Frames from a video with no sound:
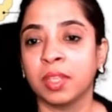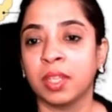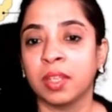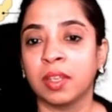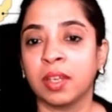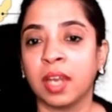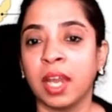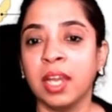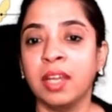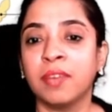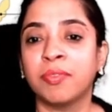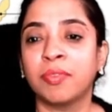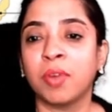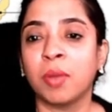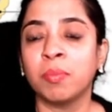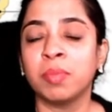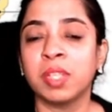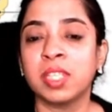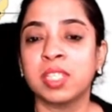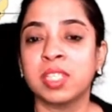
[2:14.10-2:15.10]
right,
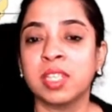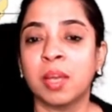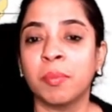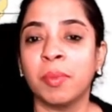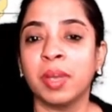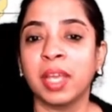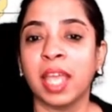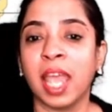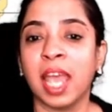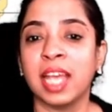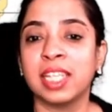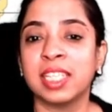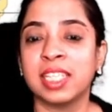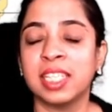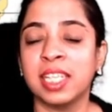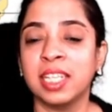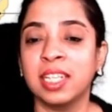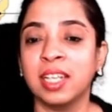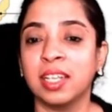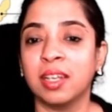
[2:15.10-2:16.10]
from the stomach
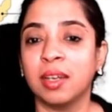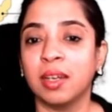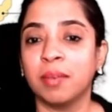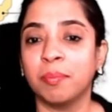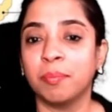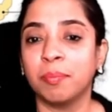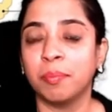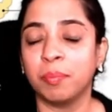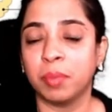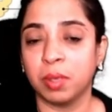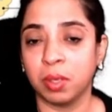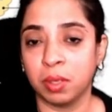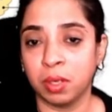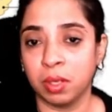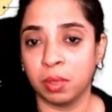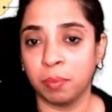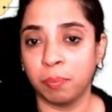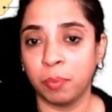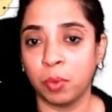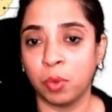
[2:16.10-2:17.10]
acid
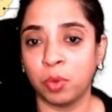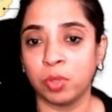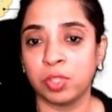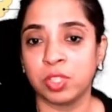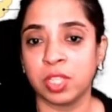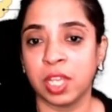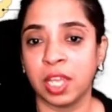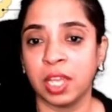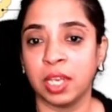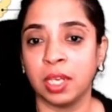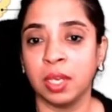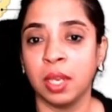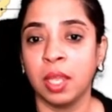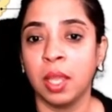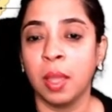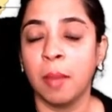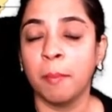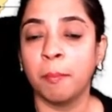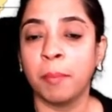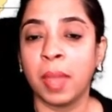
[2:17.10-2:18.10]
uh, pours in,
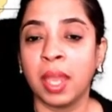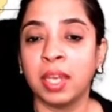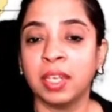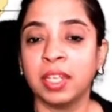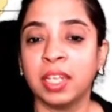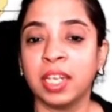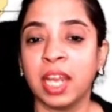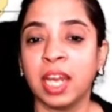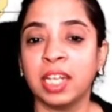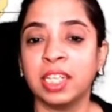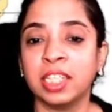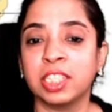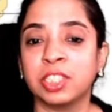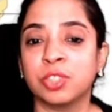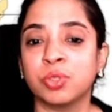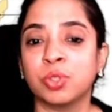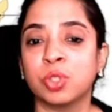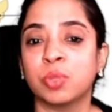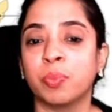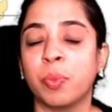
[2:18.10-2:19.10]
pancreatic
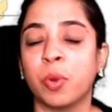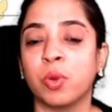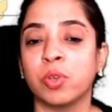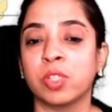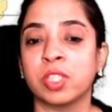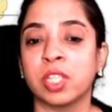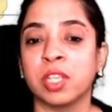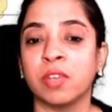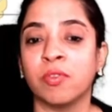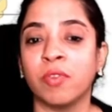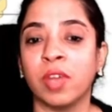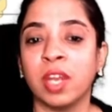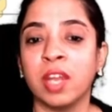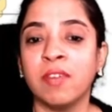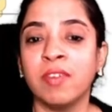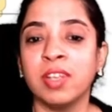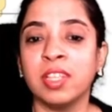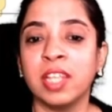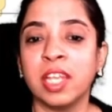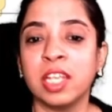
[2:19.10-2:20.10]
juice pours in,
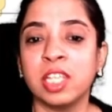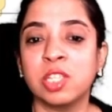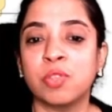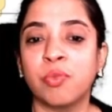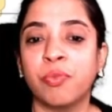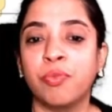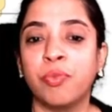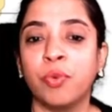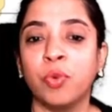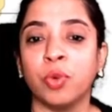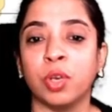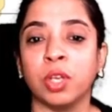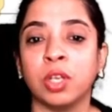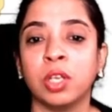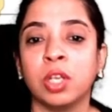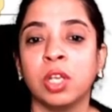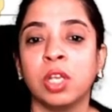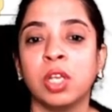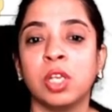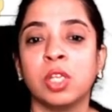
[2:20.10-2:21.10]
whenever there is food.
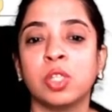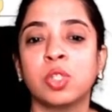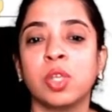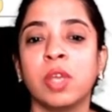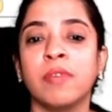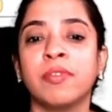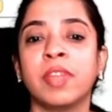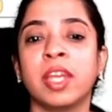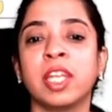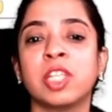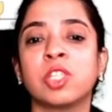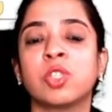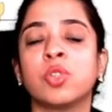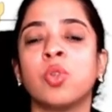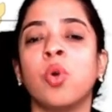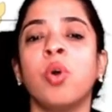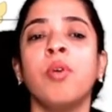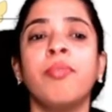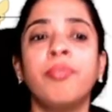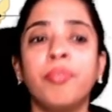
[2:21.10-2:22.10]
So if there is
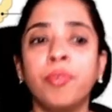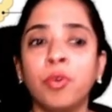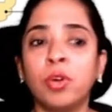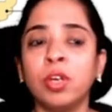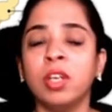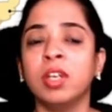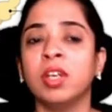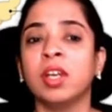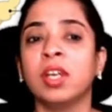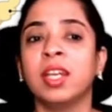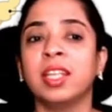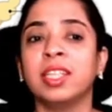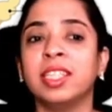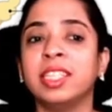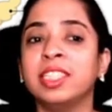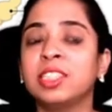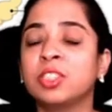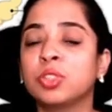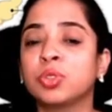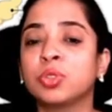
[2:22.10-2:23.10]
no food,
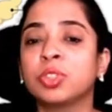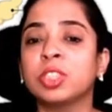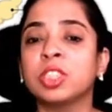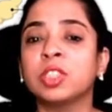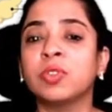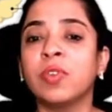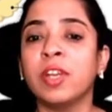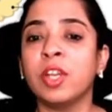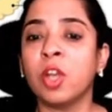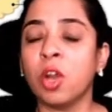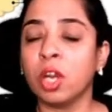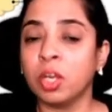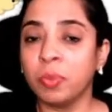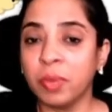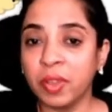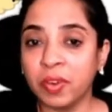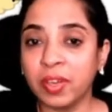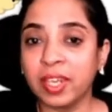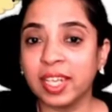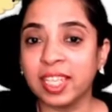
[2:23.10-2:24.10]
these juices will not
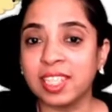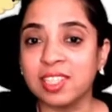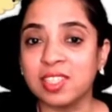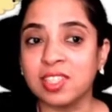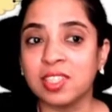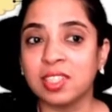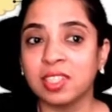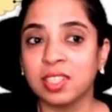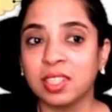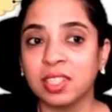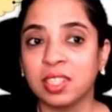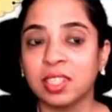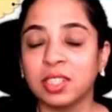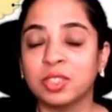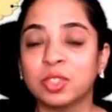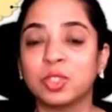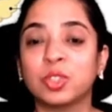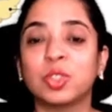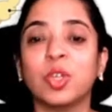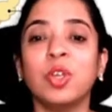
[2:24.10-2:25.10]
be released.
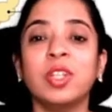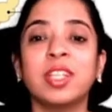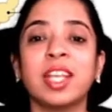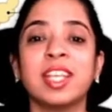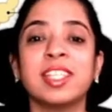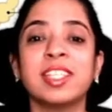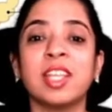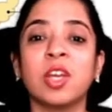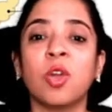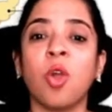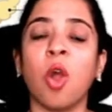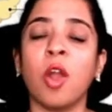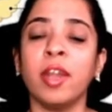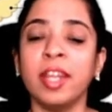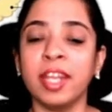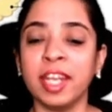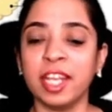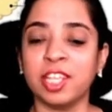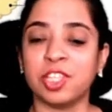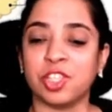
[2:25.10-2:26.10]
So there's a
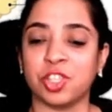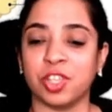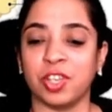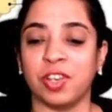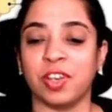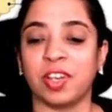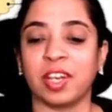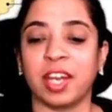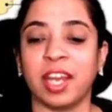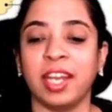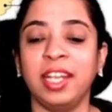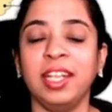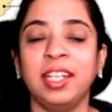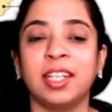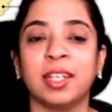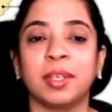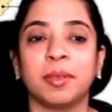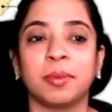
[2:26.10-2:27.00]
coordination, right?